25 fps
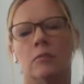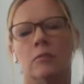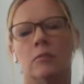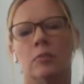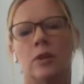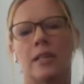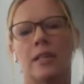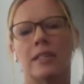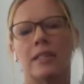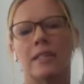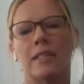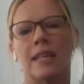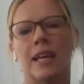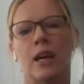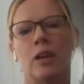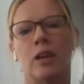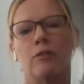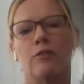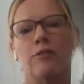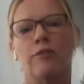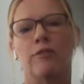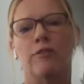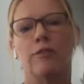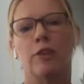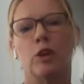press
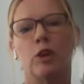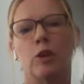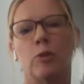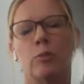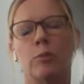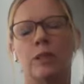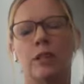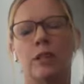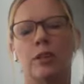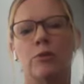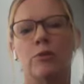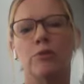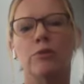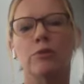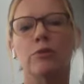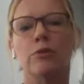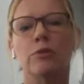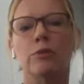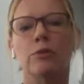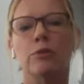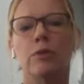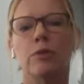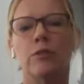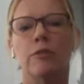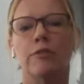down firmly
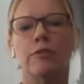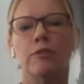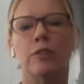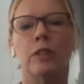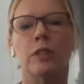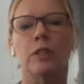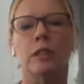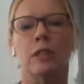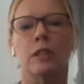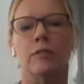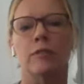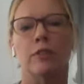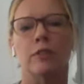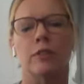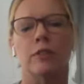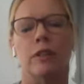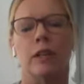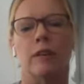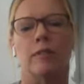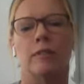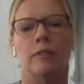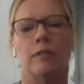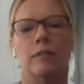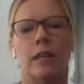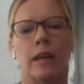through the foot of your
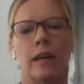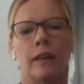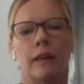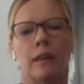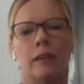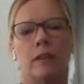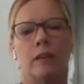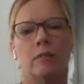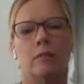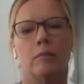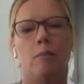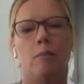left leg.